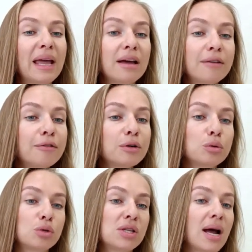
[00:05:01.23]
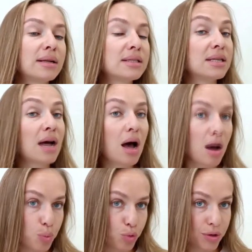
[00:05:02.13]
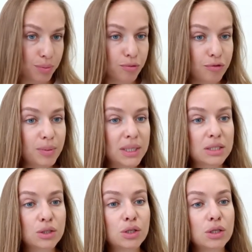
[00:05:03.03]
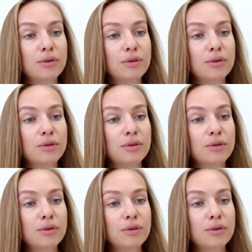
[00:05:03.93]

Ether could start an upward movement.